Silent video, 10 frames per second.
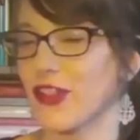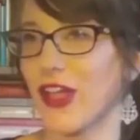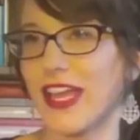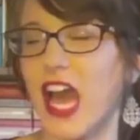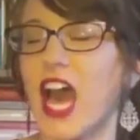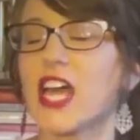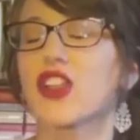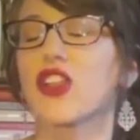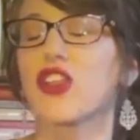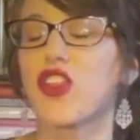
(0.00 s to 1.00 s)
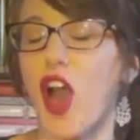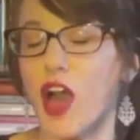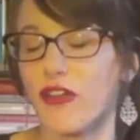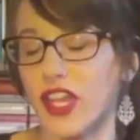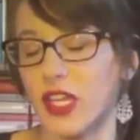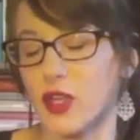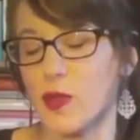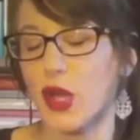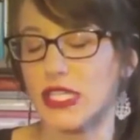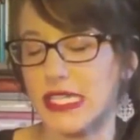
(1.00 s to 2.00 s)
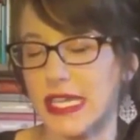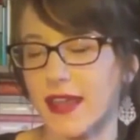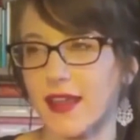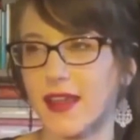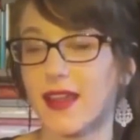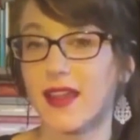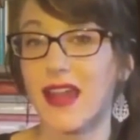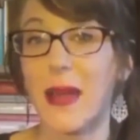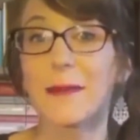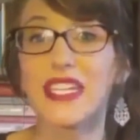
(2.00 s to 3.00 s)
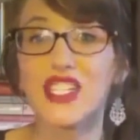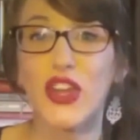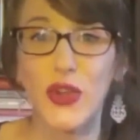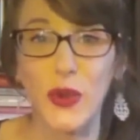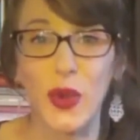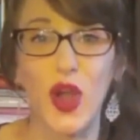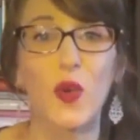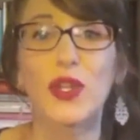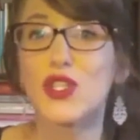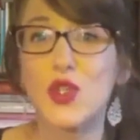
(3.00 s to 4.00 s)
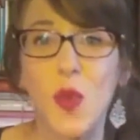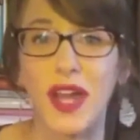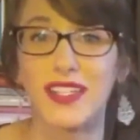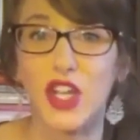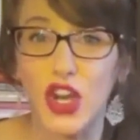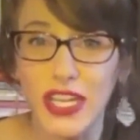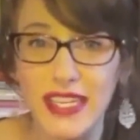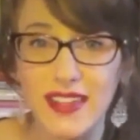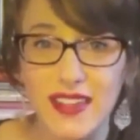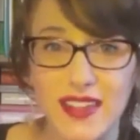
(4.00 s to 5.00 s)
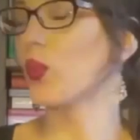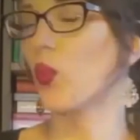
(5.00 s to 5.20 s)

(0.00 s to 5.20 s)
Like, I love eating pussy. Me too. What do you want, a cookie?